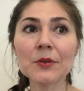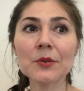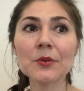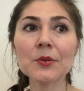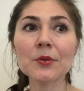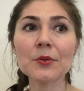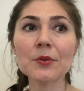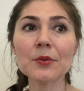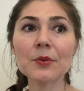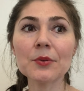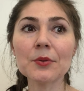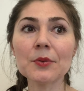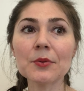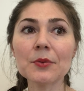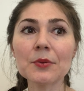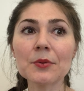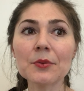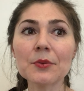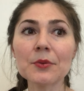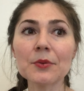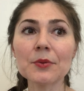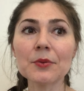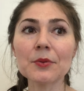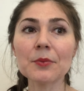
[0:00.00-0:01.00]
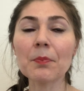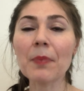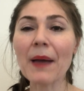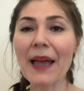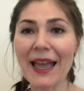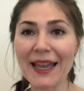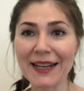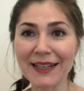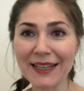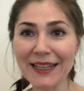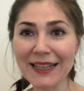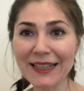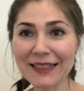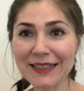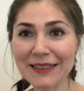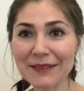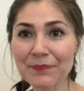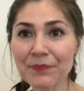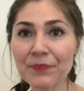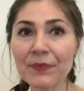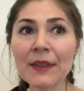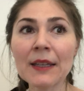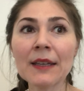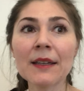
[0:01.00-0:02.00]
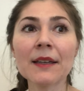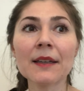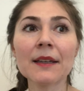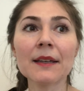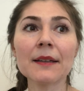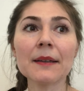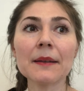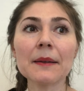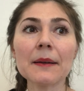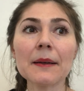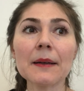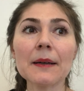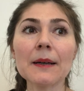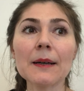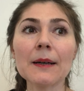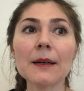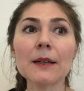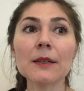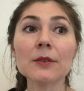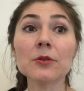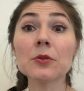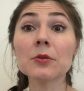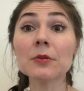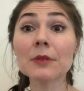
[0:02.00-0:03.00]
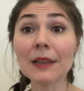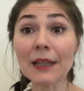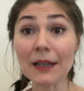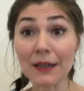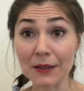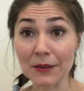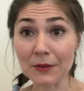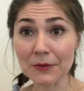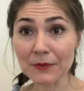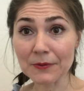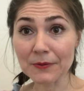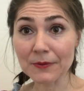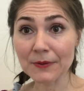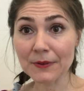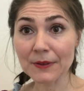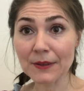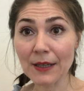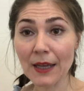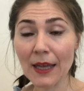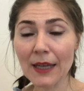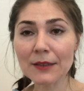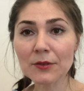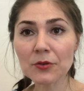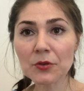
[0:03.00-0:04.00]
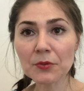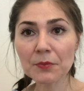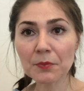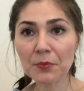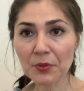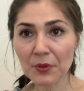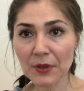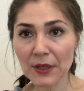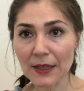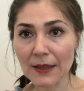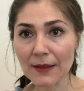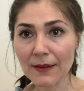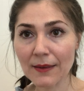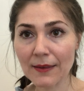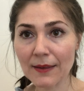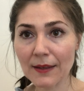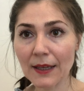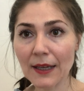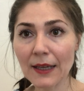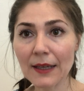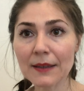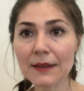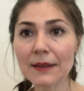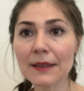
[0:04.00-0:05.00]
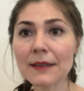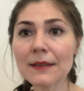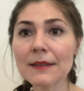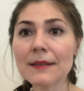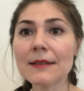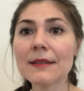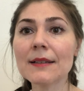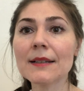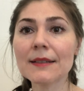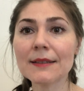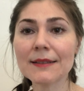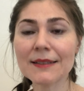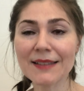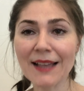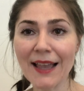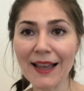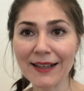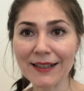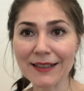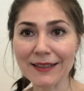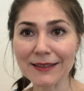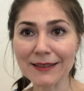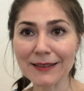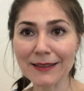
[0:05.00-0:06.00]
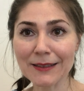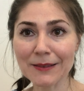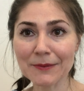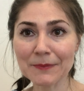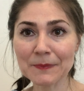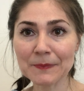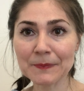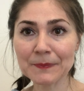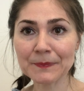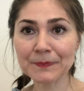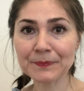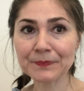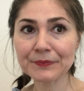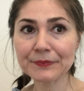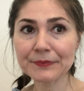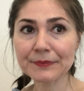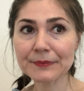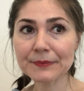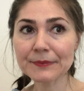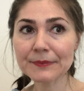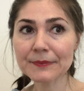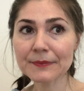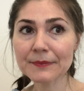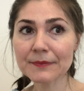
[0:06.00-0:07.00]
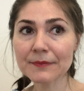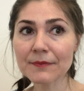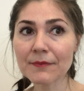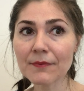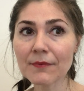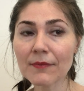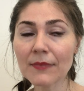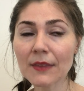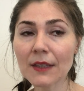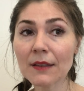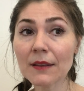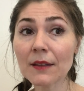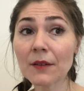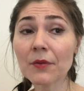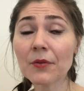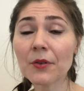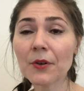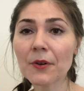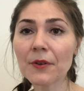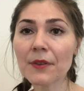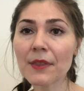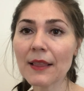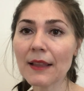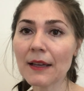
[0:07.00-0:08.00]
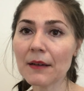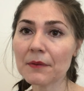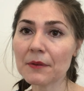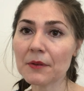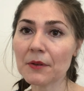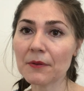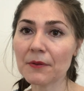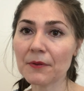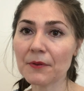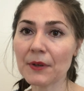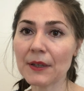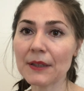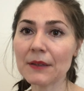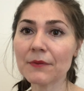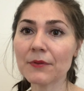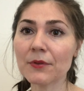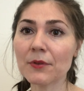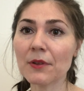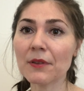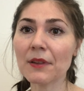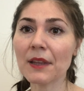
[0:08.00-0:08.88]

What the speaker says: to panic, to love, and to breathe in this second. The fourth level of grateful